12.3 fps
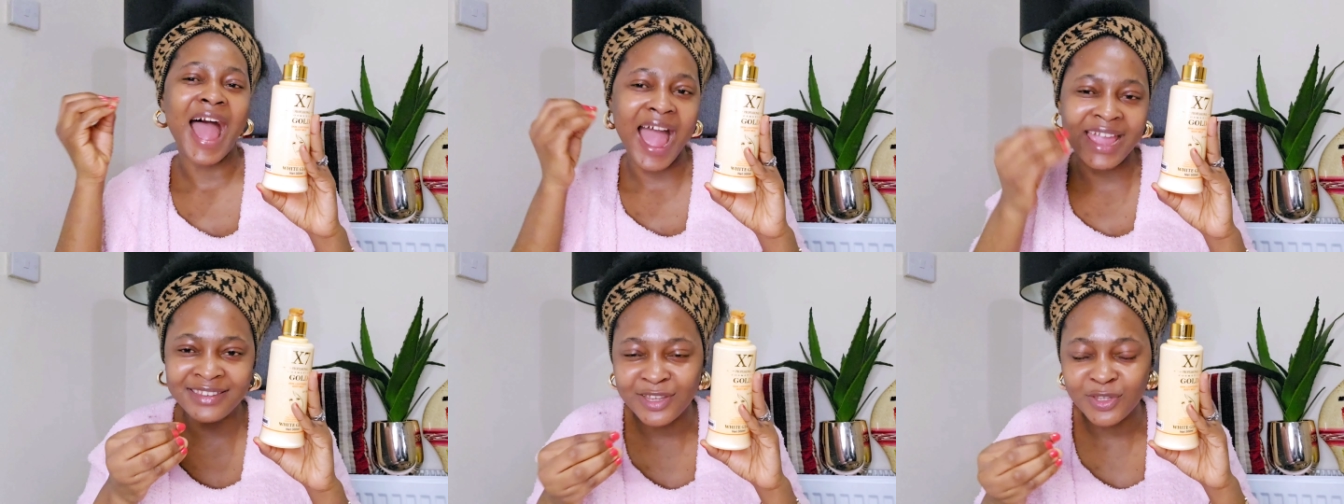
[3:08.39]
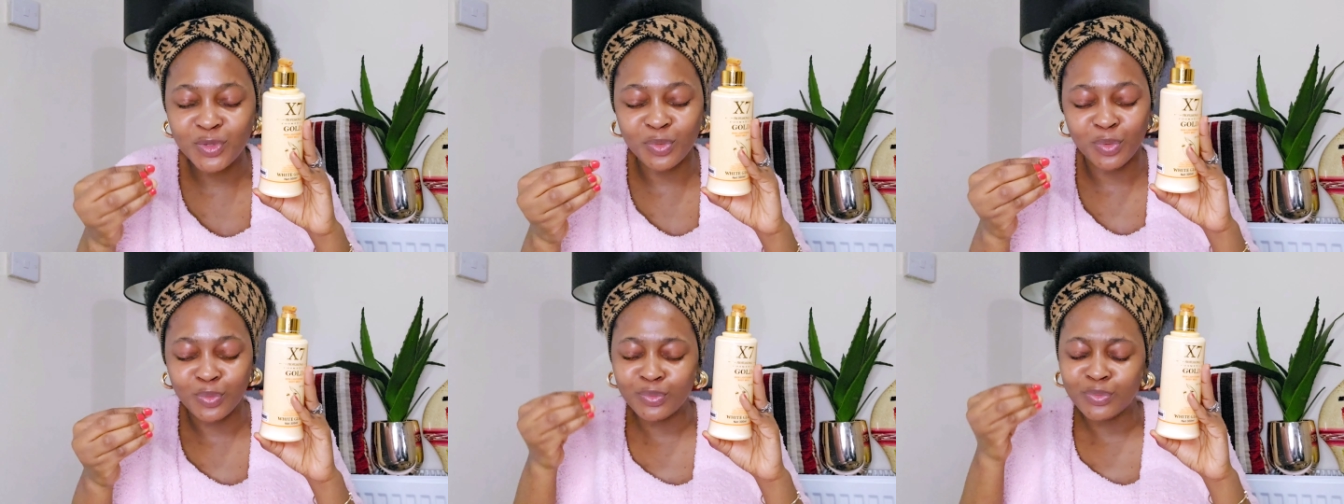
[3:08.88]
I need
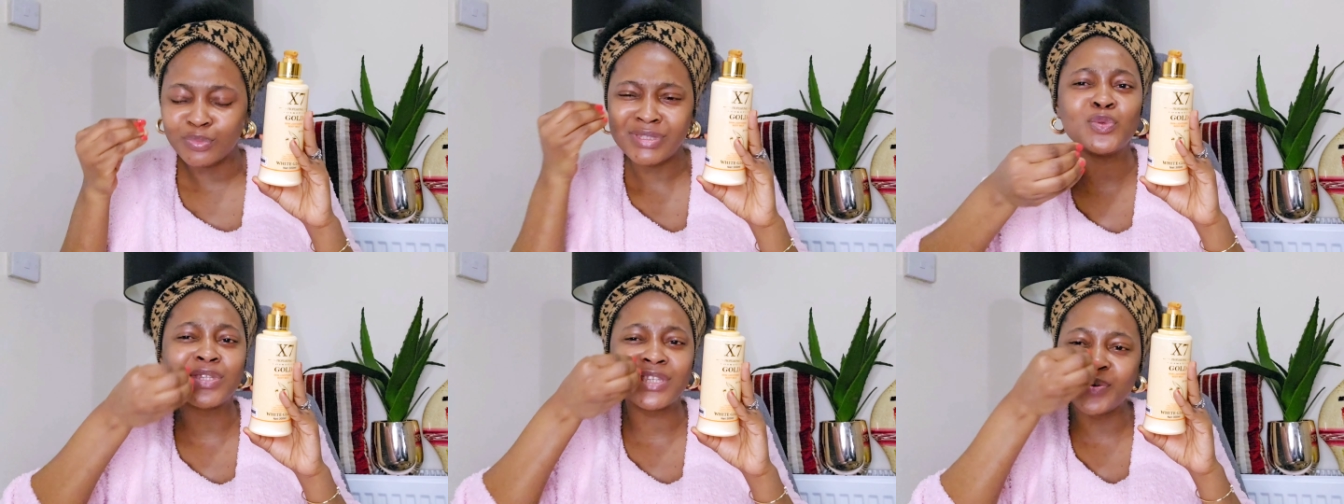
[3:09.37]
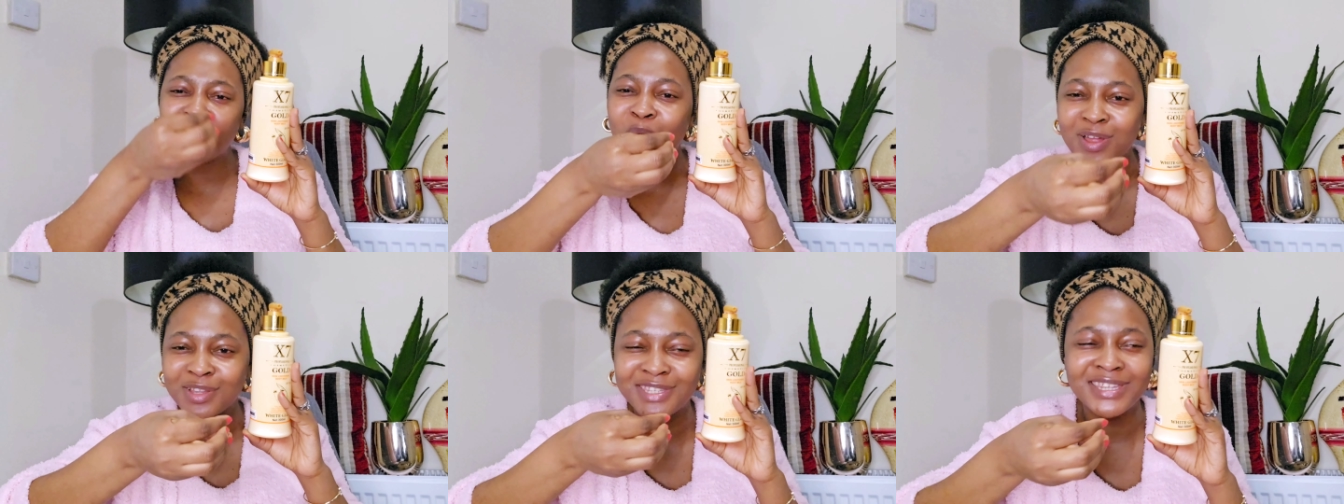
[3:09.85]
to see
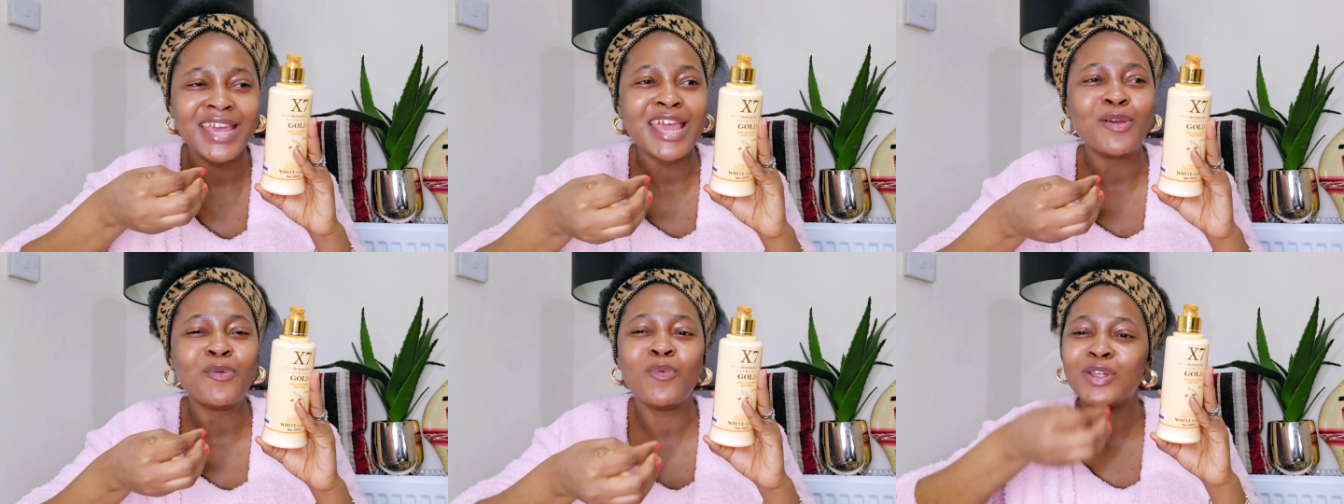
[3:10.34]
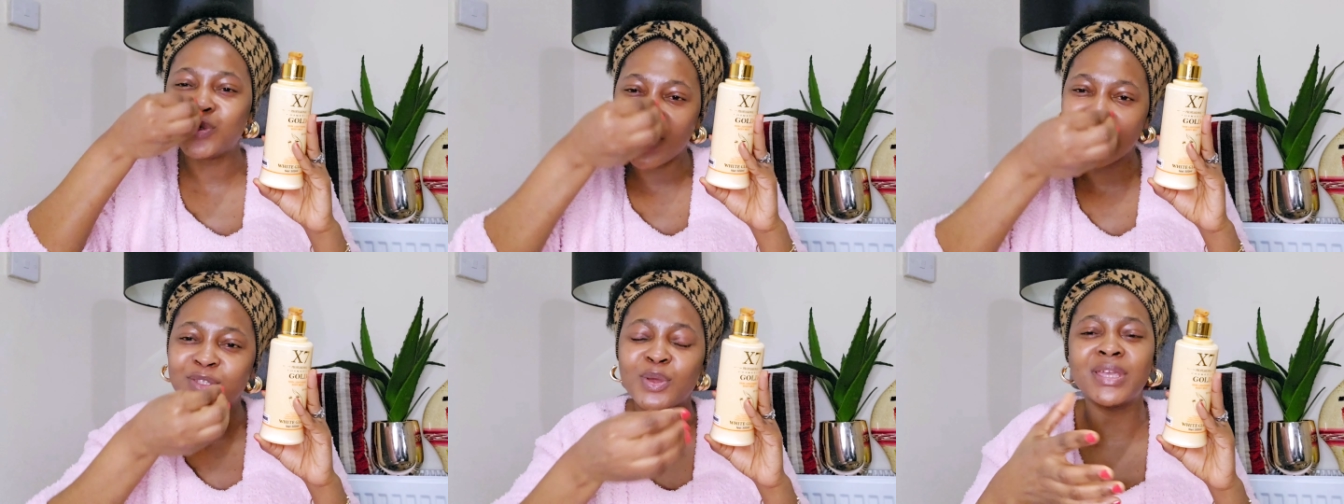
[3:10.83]
what you
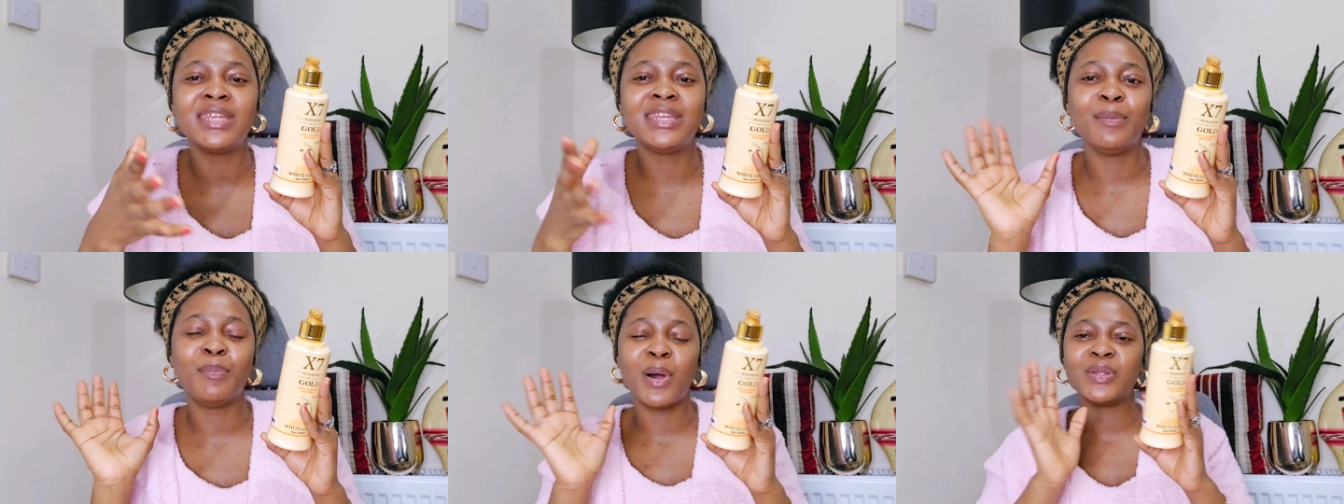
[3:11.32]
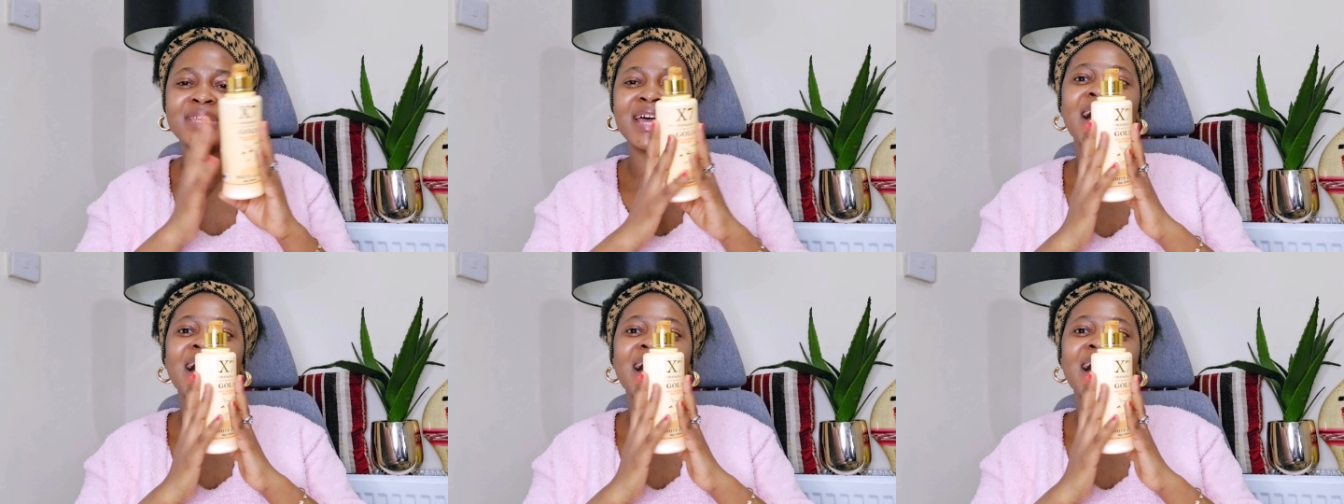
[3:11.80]
are talking about.